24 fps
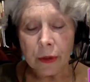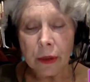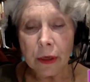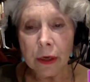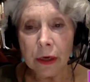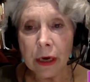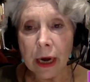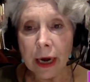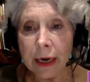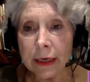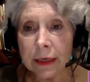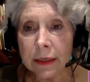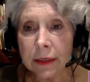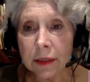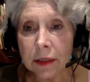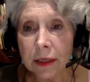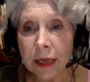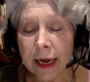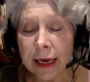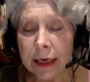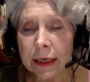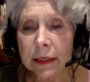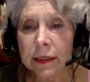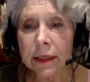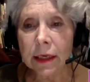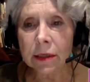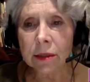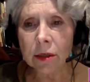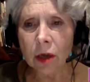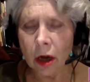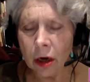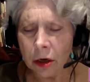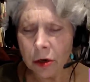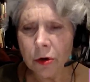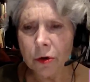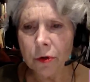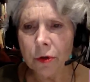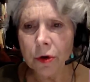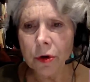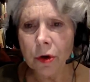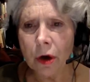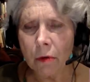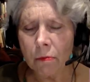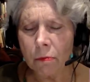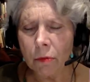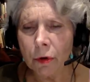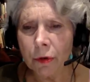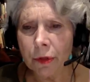The United States, it's under the
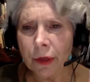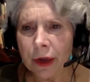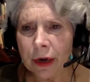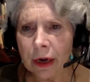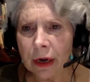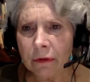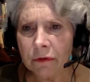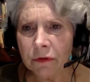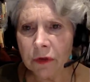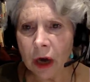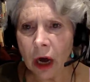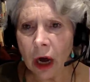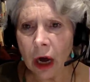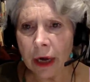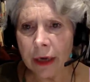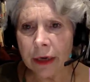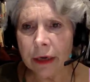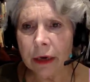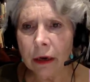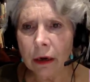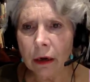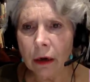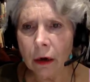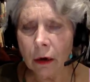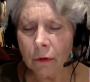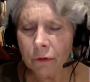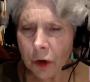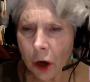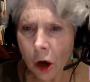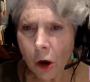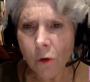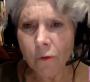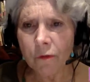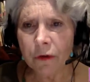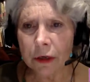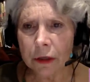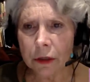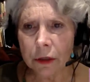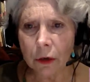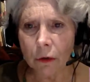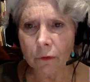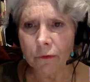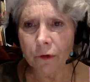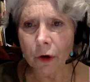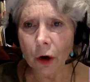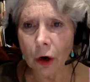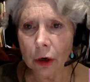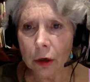number that have died of COVID
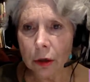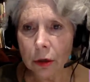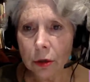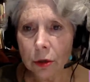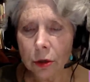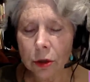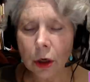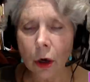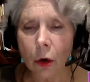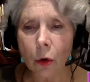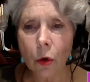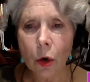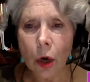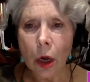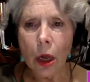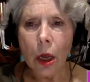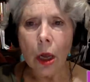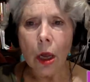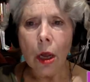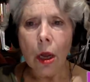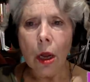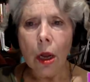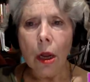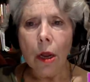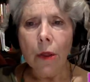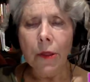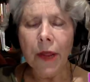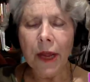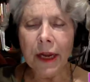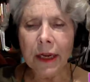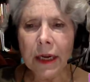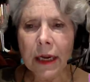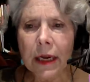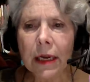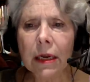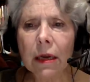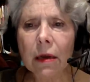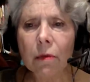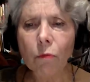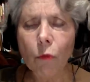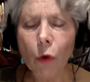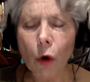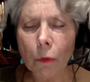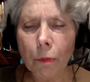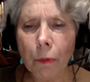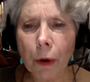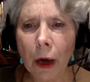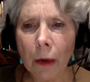so far. So they needed
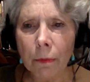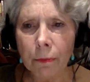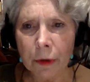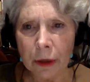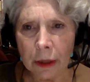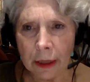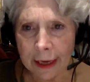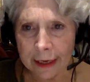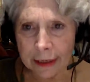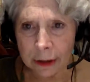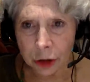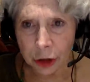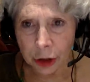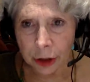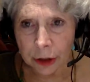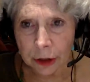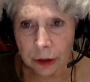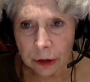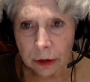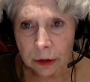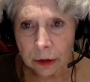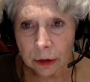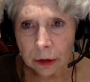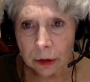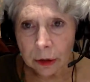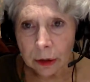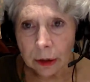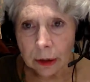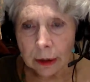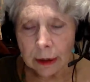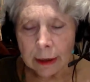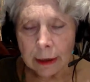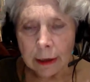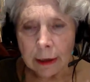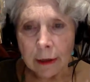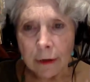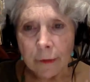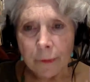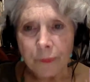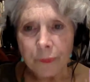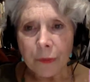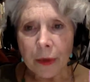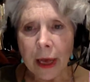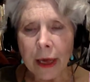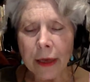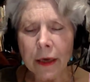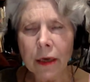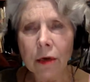more population.
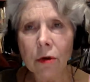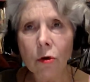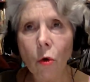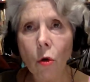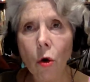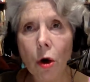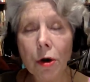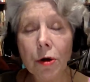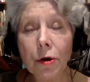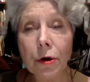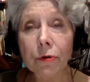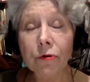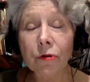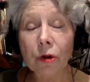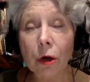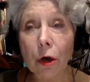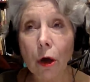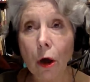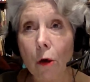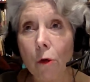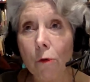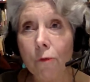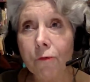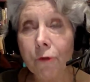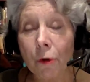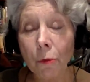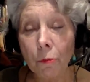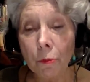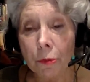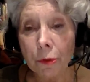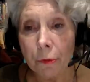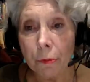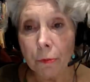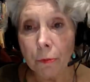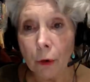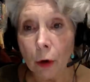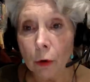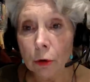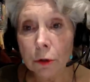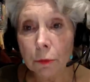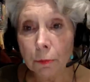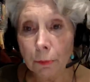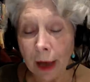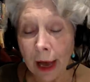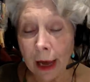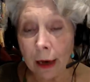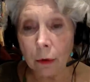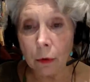And in order to go from the
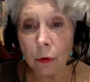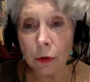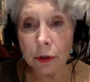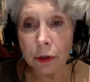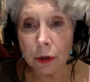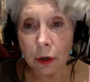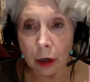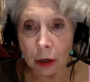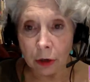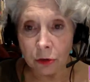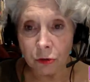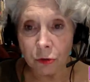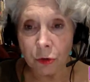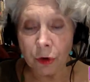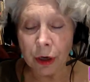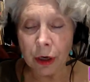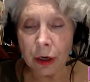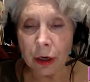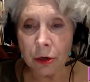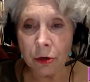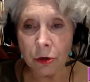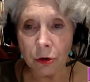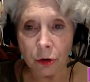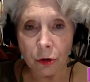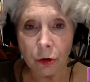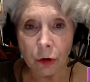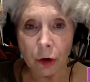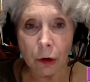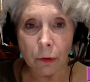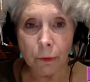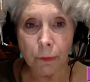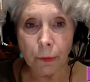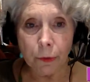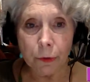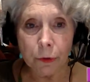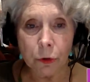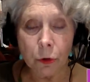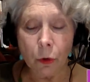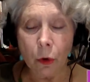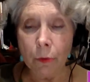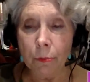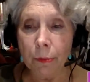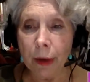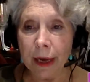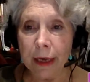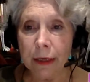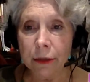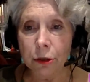most backward country in Europe to
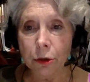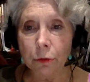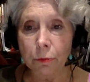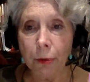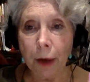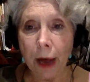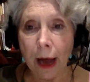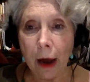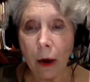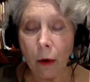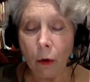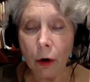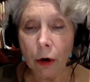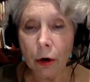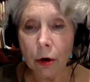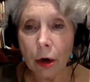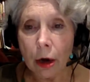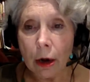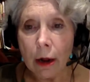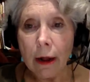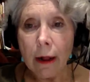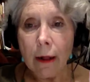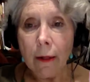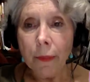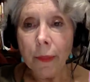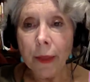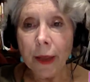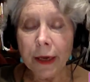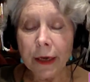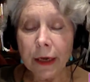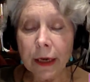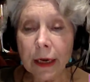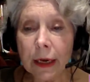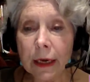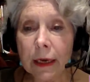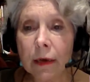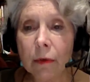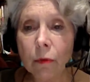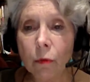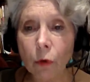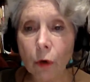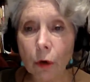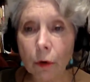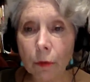a major power, they needed